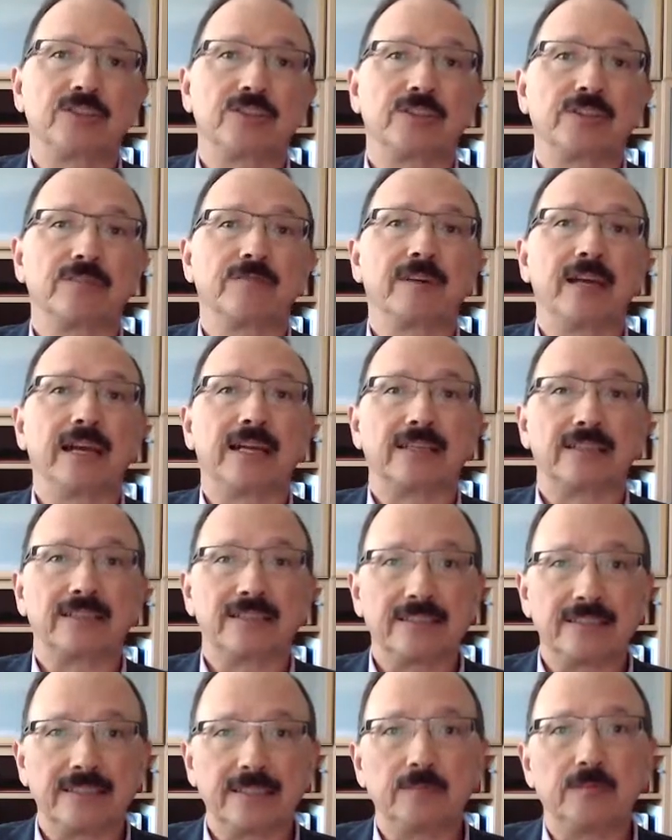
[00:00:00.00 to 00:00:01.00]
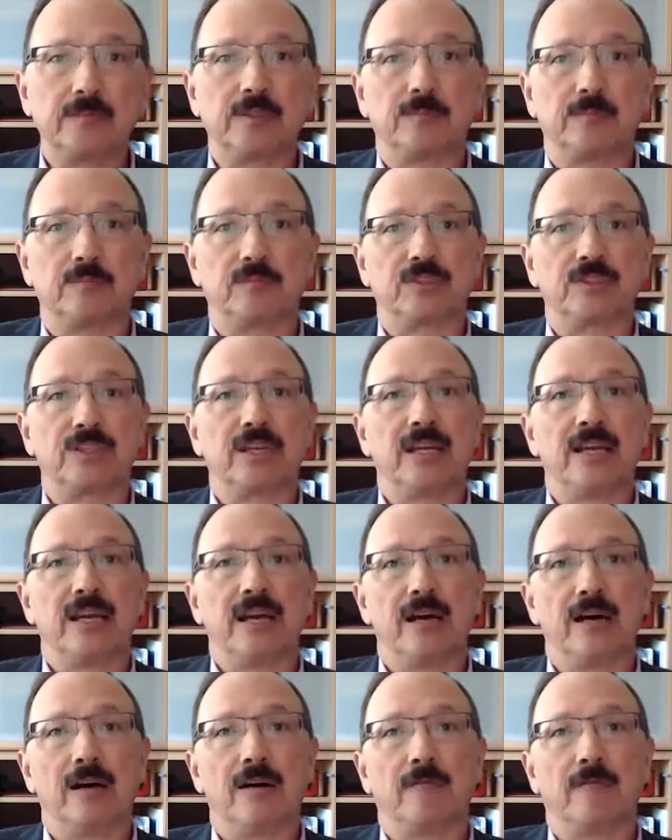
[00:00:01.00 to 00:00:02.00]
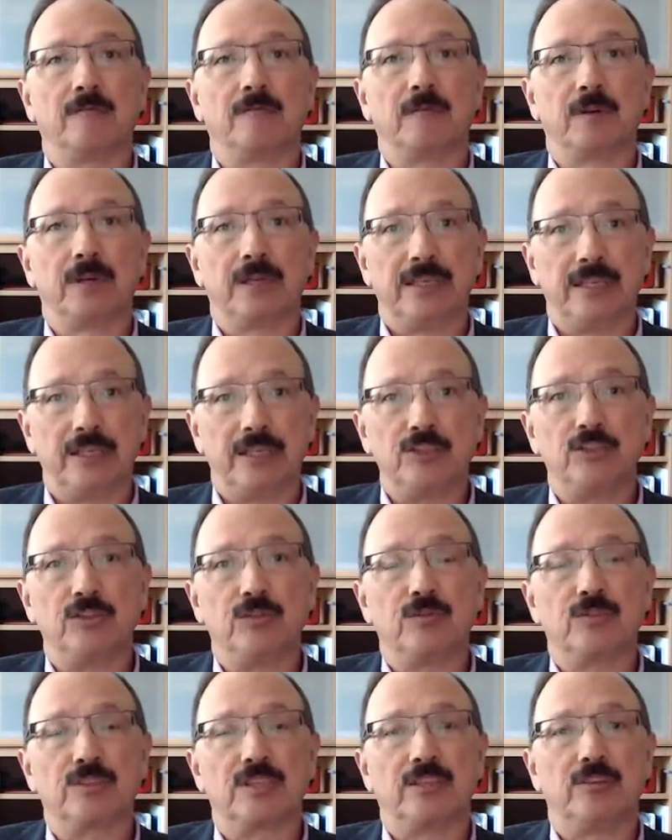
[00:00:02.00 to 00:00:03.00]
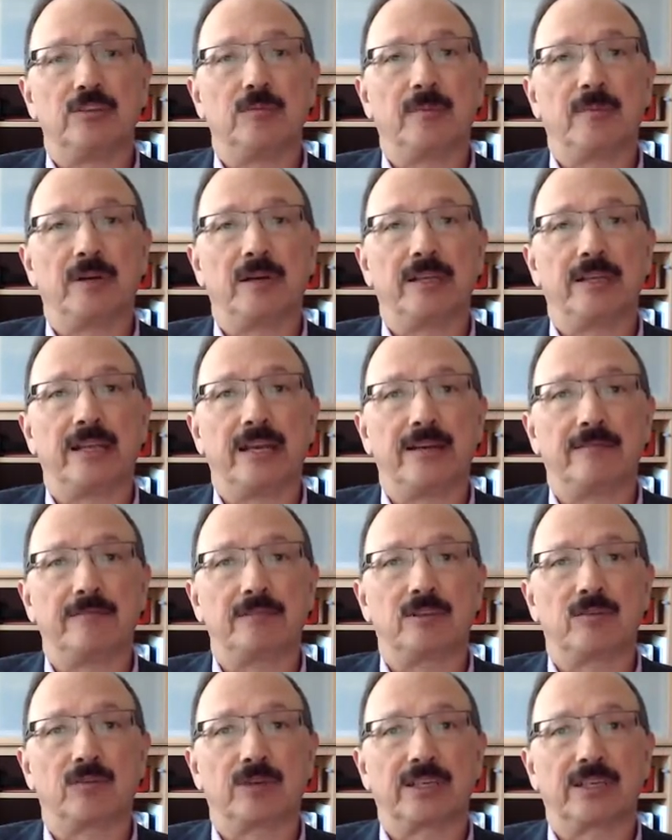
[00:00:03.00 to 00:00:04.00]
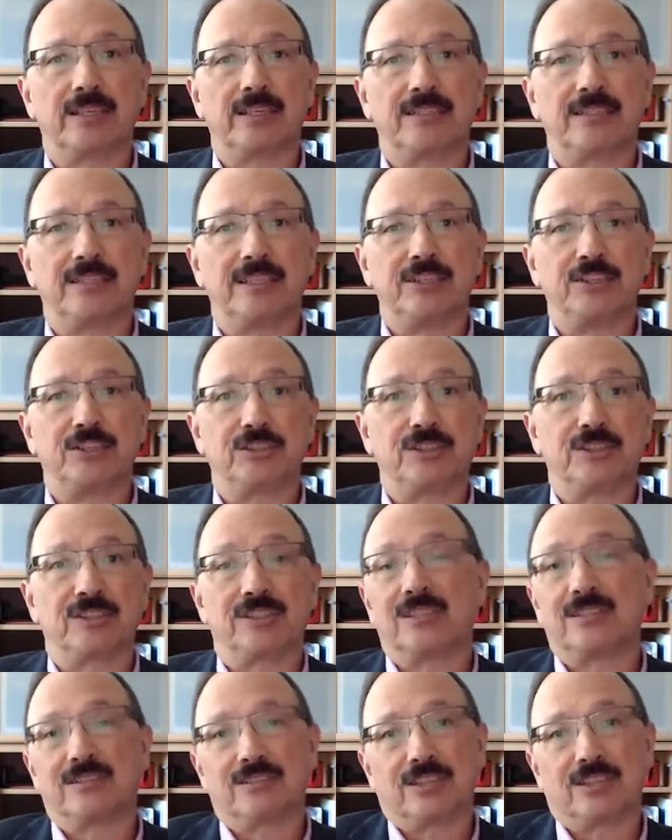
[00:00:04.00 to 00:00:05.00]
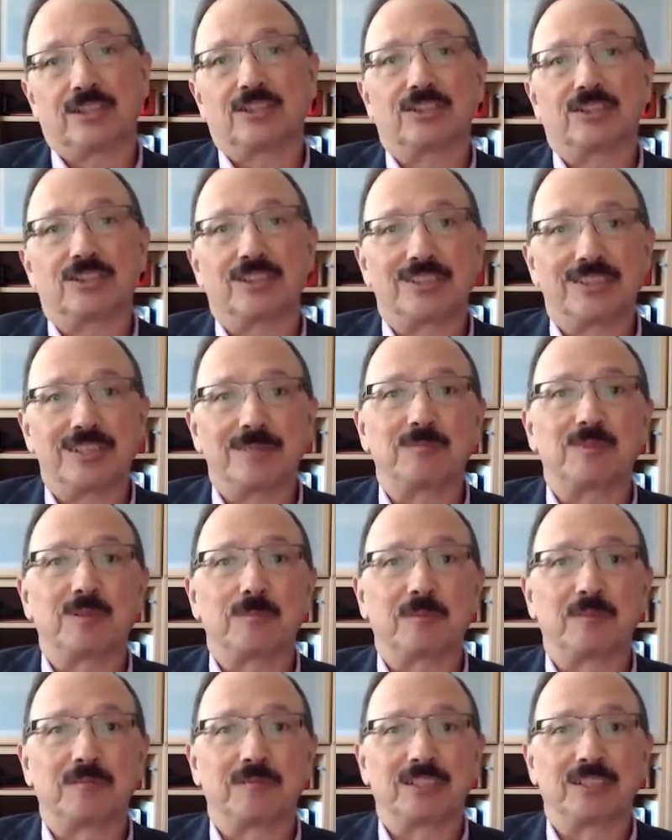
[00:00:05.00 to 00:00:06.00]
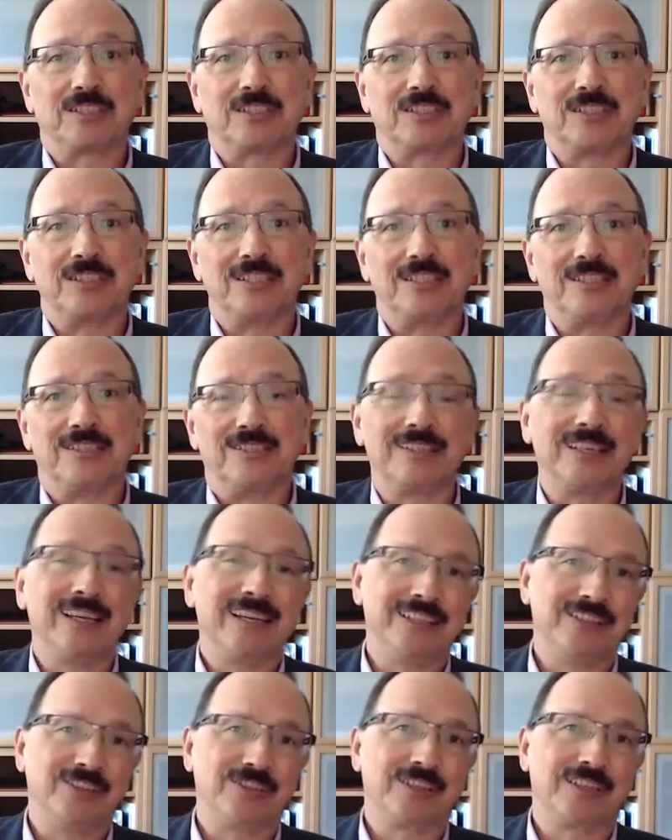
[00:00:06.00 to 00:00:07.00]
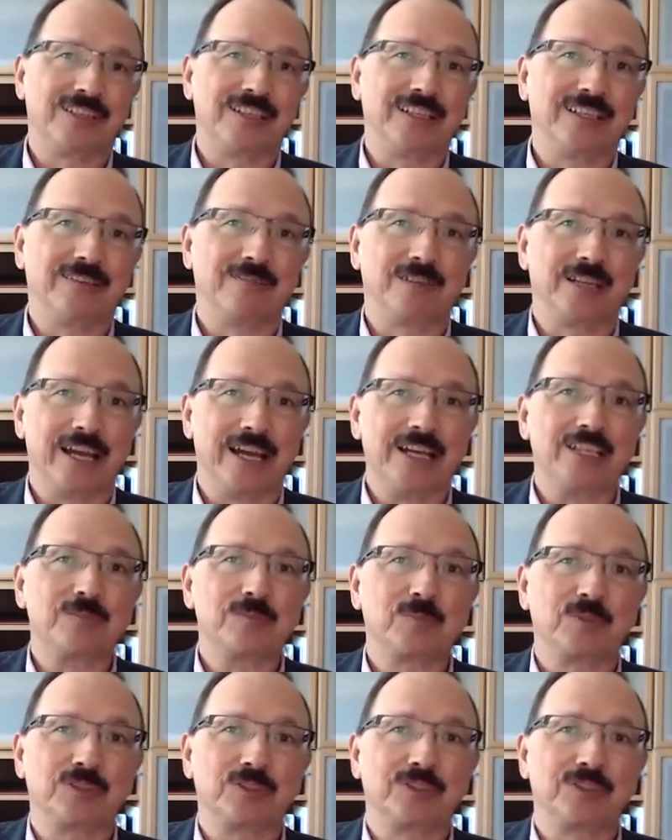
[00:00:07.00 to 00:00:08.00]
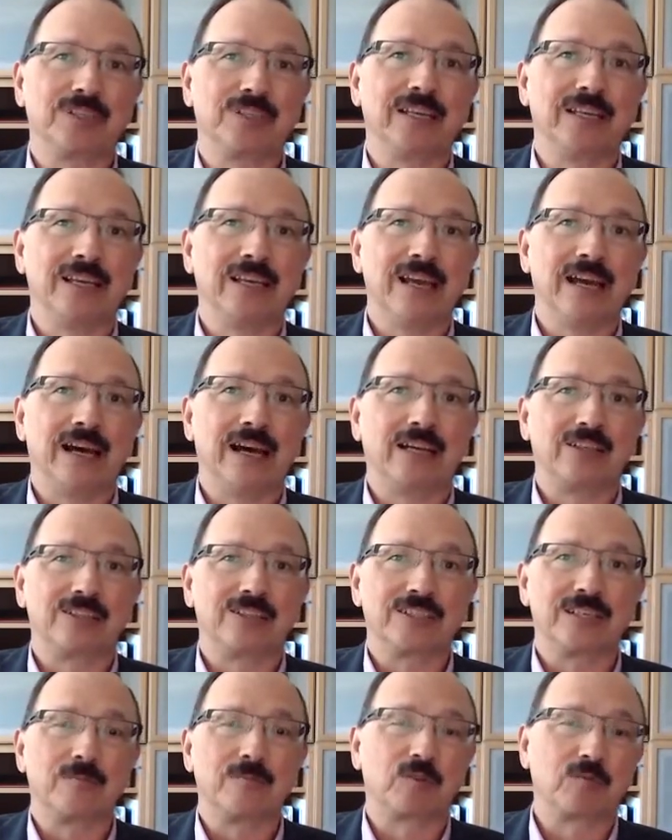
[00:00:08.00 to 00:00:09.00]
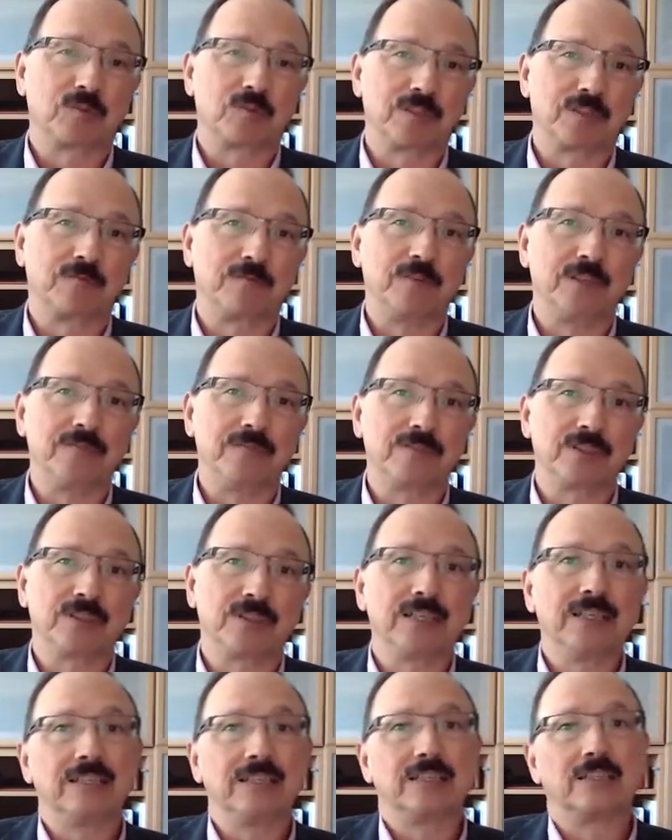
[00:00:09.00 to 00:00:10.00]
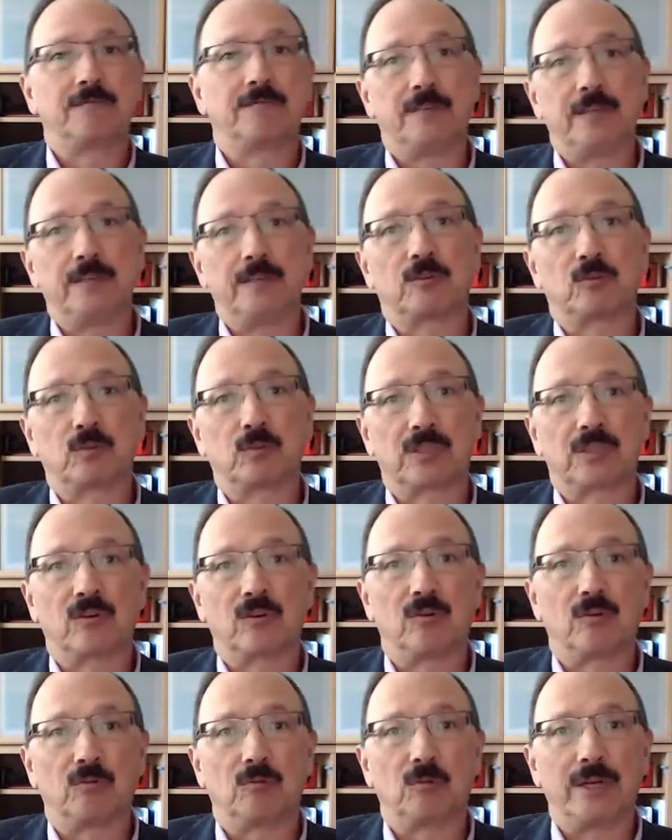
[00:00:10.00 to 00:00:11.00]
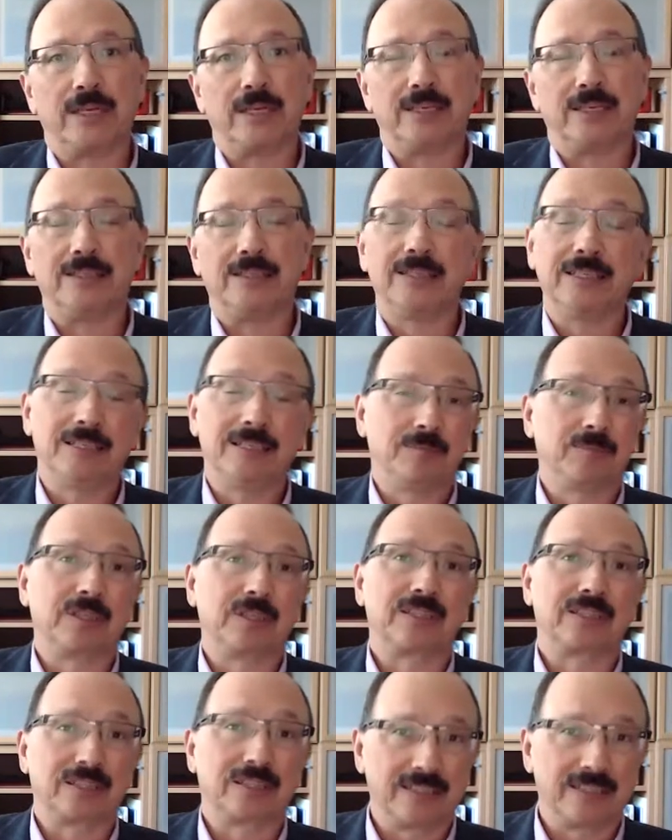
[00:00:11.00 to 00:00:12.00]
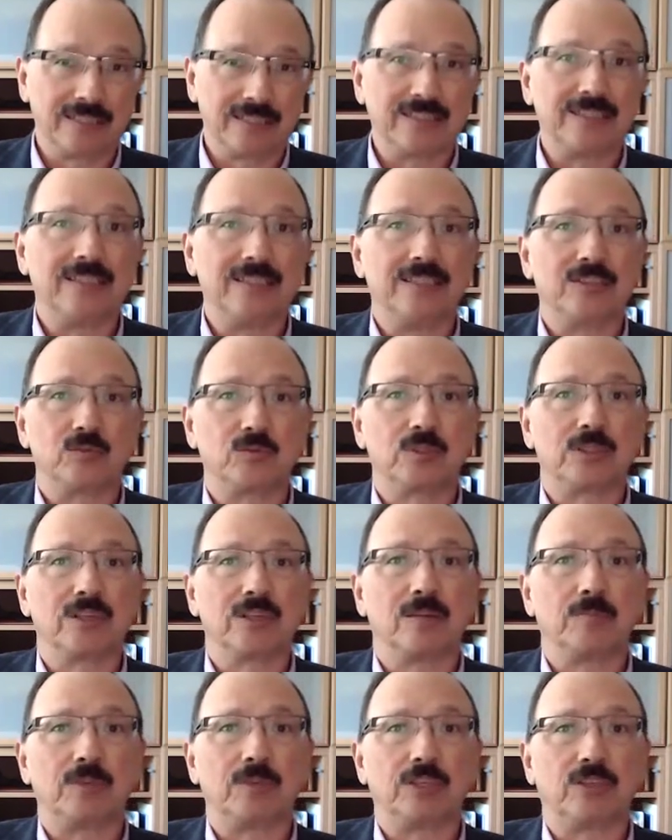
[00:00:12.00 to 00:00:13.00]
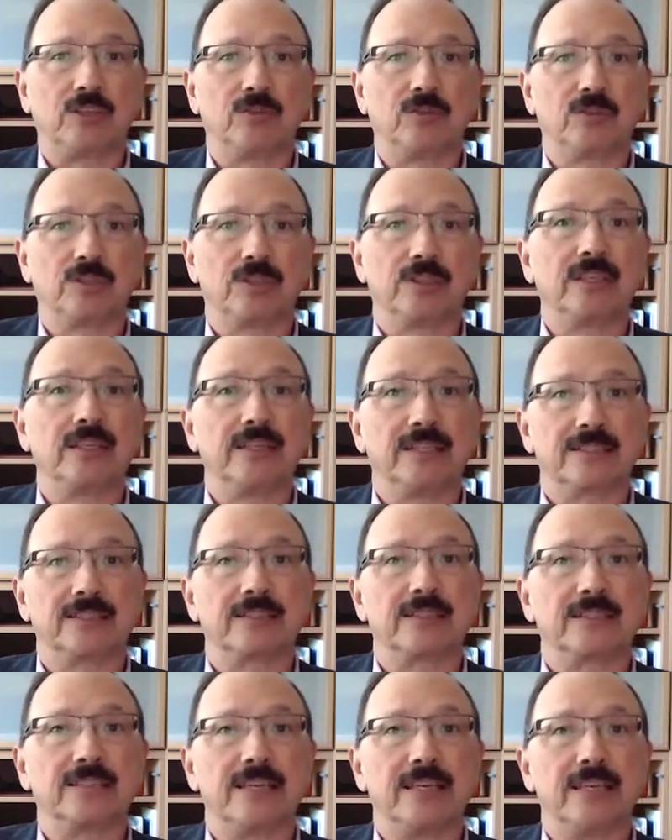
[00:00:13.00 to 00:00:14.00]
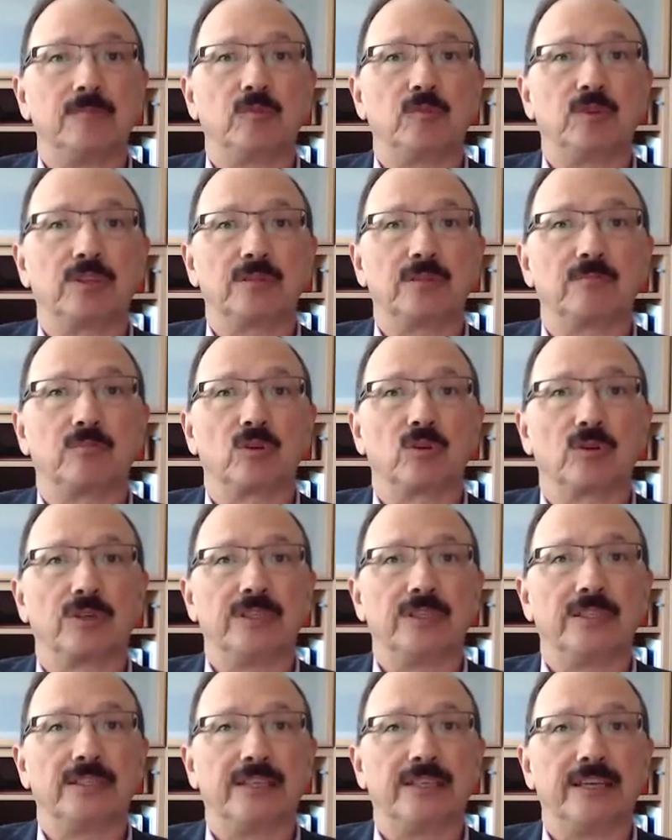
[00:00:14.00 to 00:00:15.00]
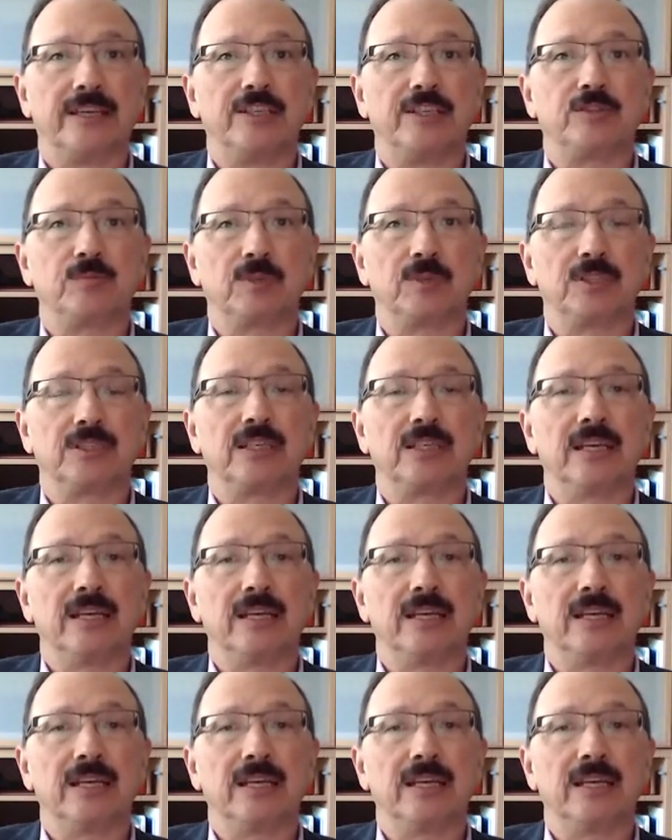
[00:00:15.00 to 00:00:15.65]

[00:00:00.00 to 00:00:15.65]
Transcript: are in fact symptoms of issues that you might have in organizations, such as a symptom of a disease. You can give an aspirin uh, to someone with a fever, the fever will go away, but the disease will not be cured. It's the same with employee engagement